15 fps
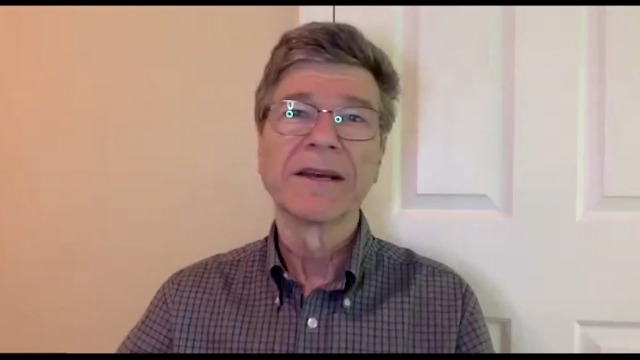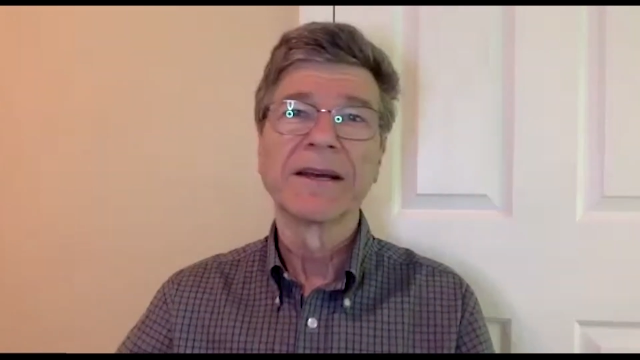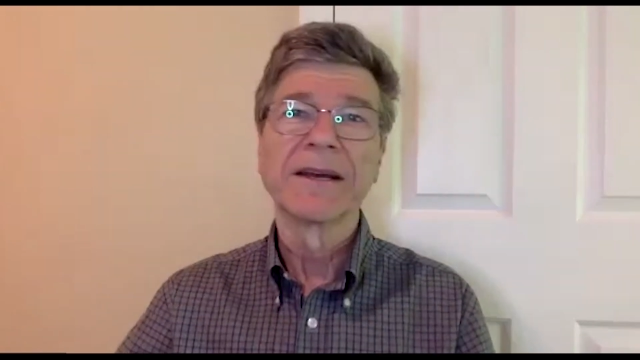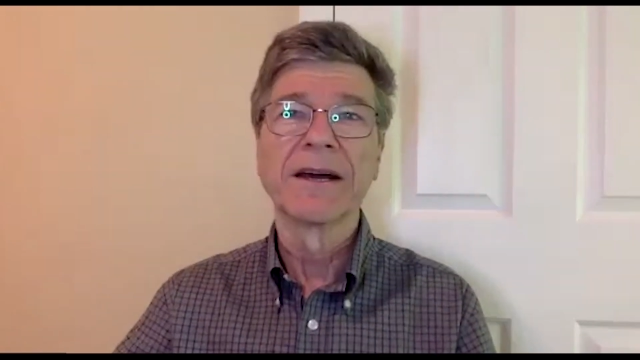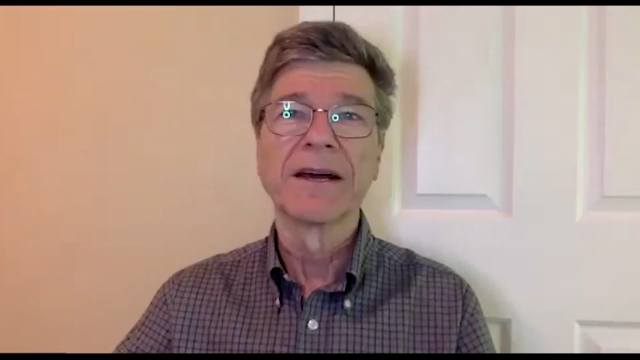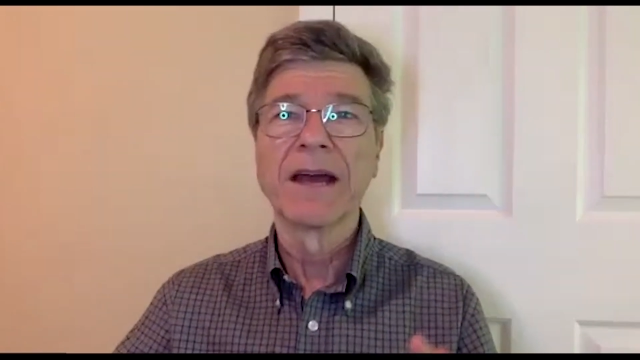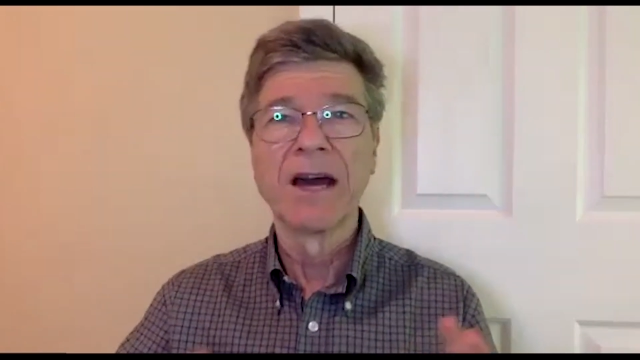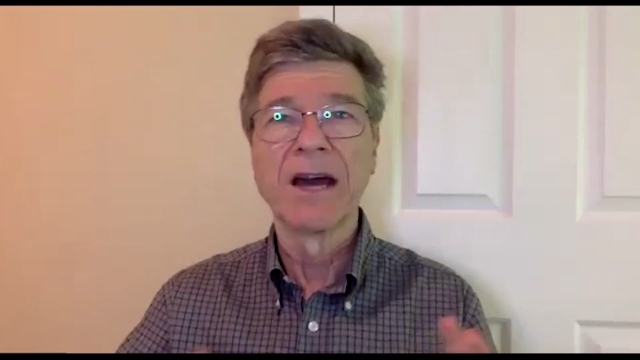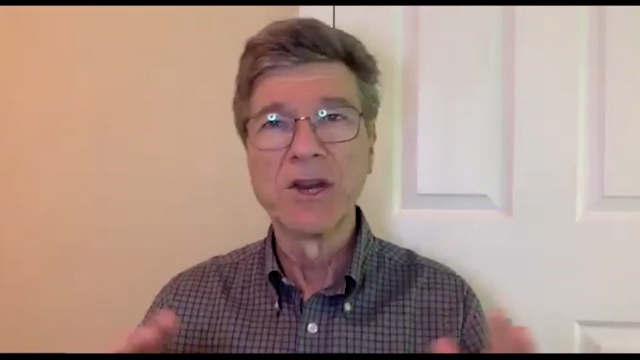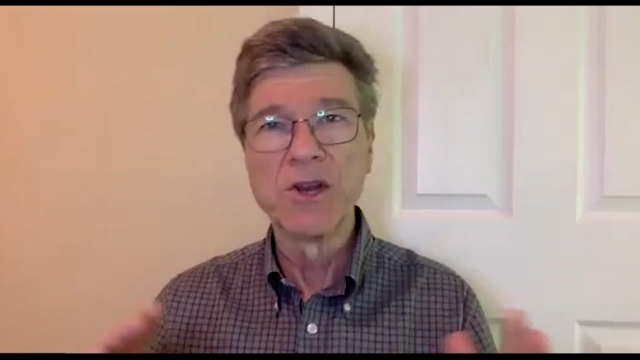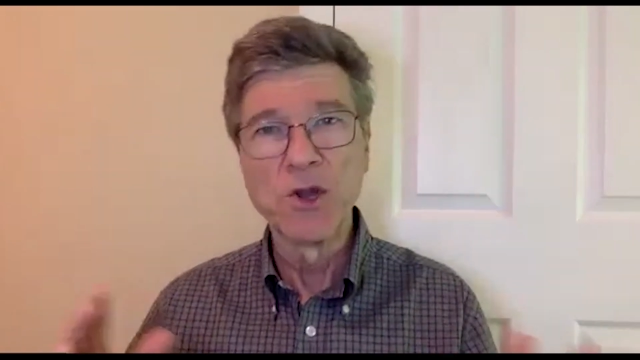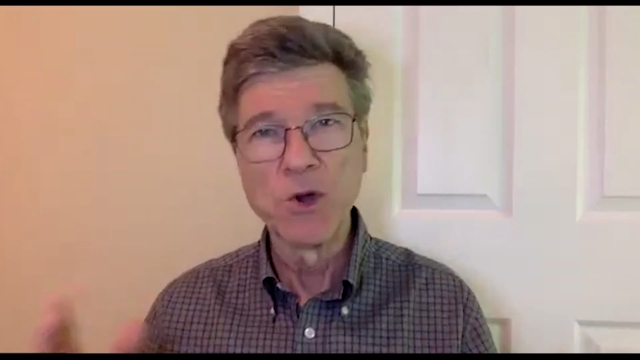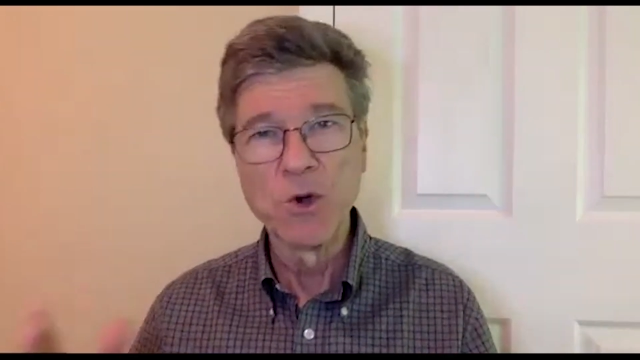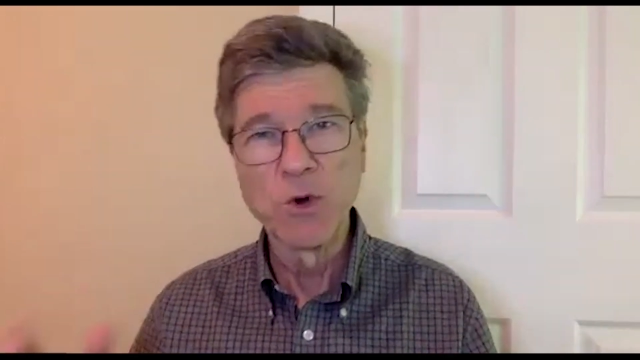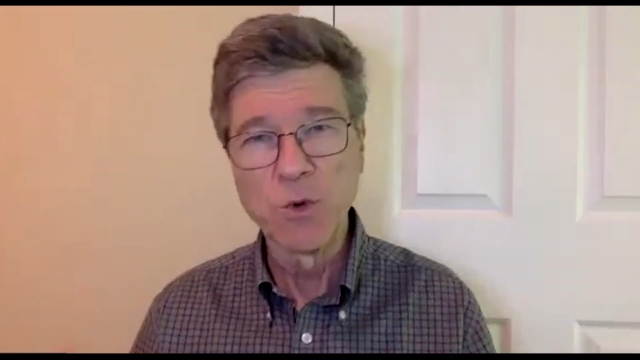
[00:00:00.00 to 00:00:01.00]
a
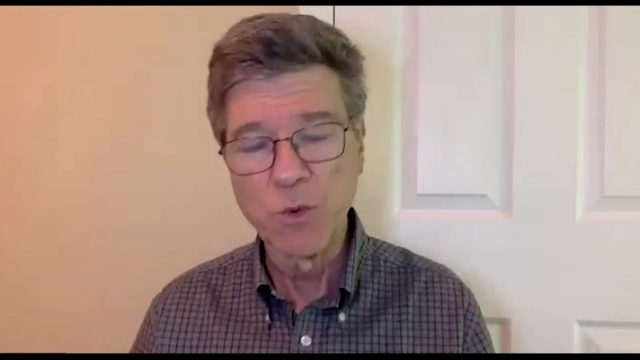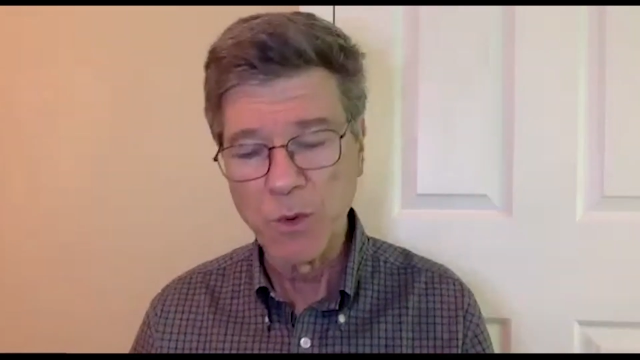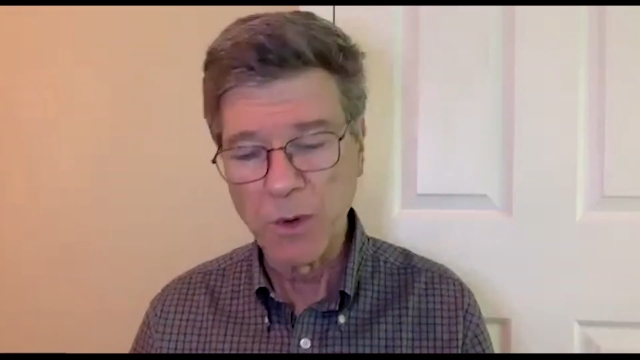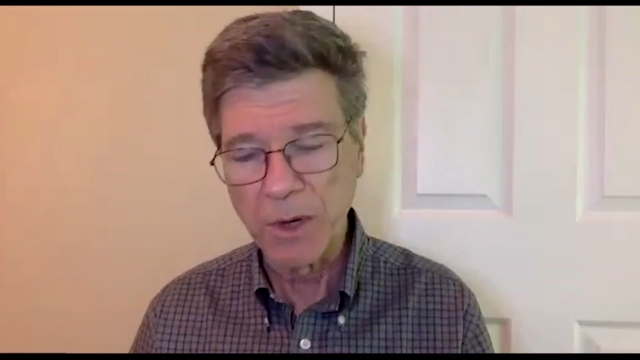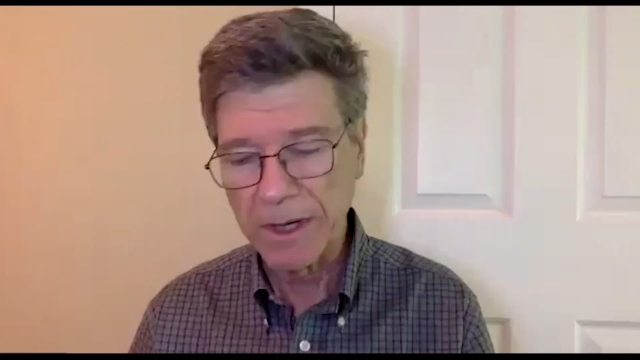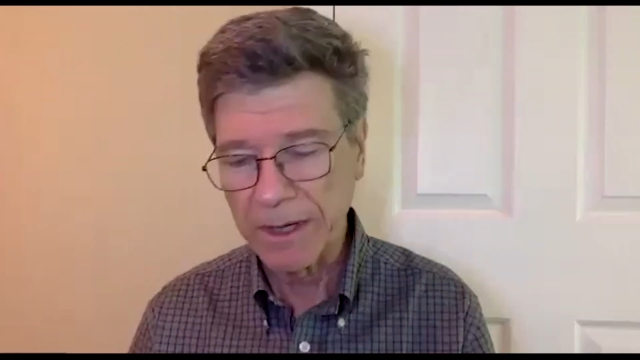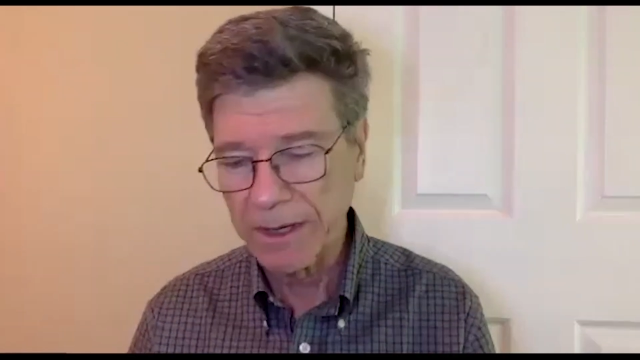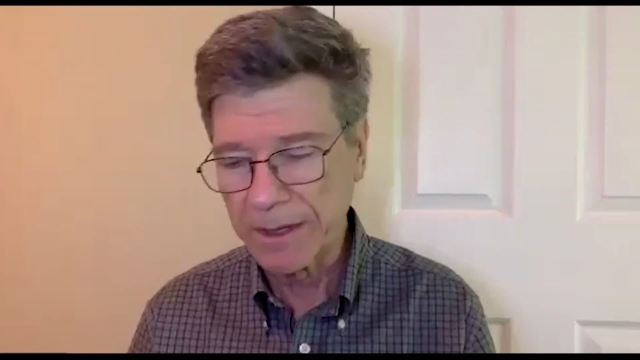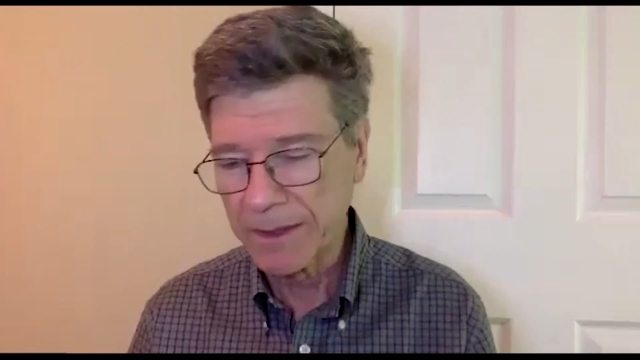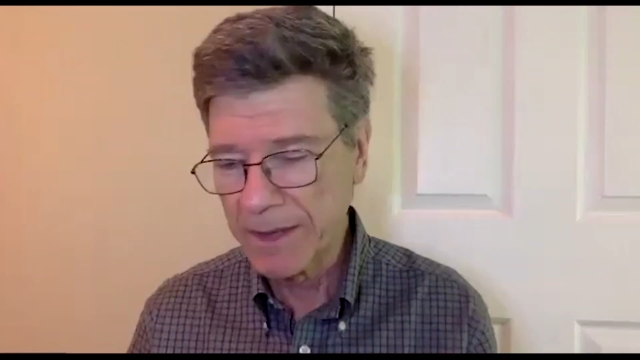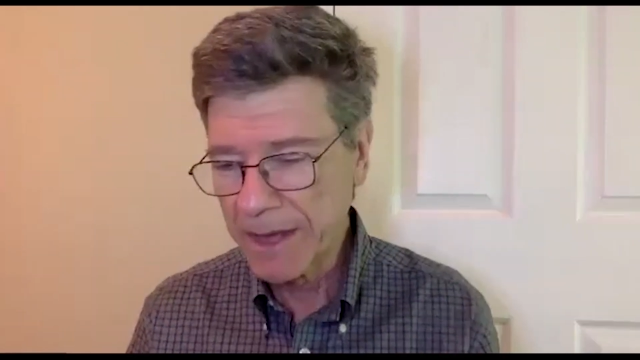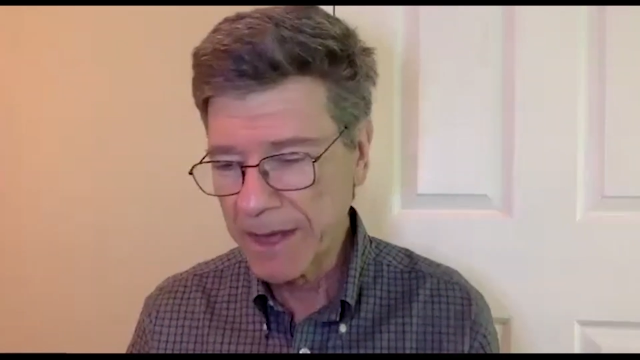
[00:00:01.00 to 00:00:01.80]
new